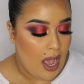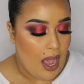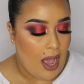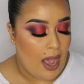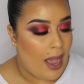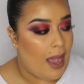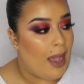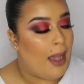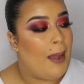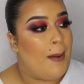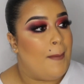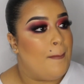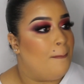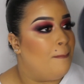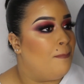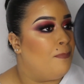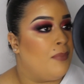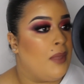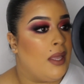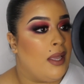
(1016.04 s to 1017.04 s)

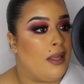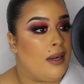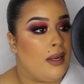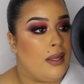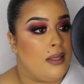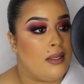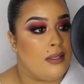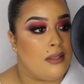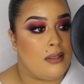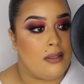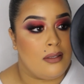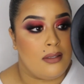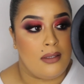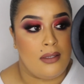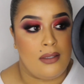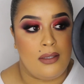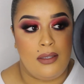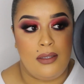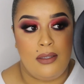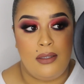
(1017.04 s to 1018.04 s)
It
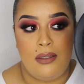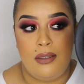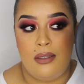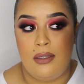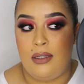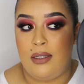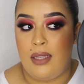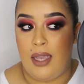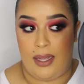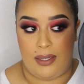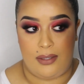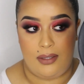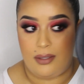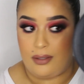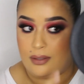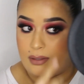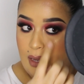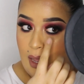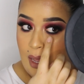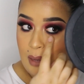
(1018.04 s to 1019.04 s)
is,
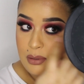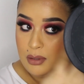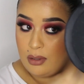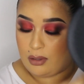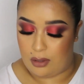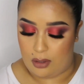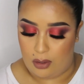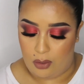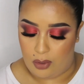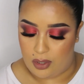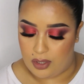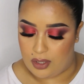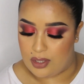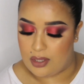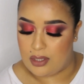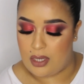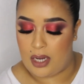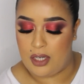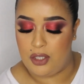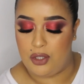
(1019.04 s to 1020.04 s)
yes, absolutely
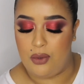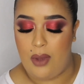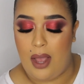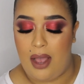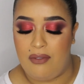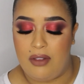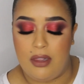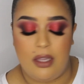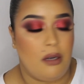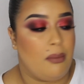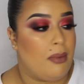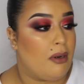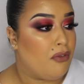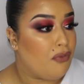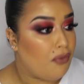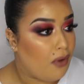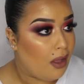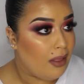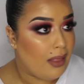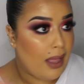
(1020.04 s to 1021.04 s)
gorgeous. I do have a little bit of
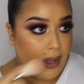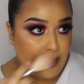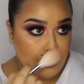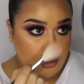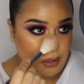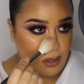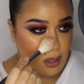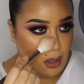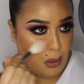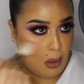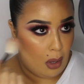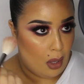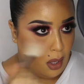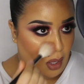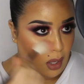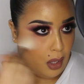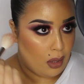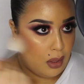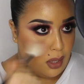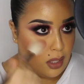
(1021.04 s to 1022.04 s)
fallout, so
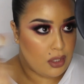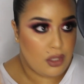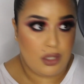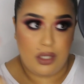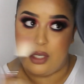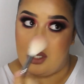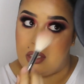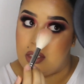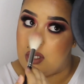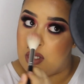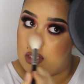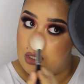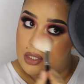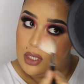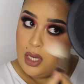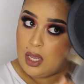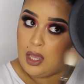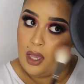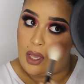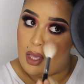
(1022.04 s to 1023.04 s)
let's just
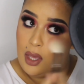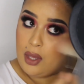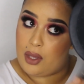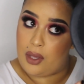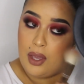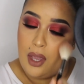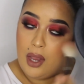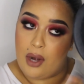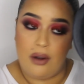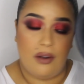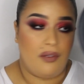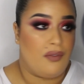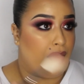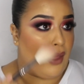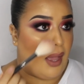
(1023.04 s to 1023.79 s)
take care of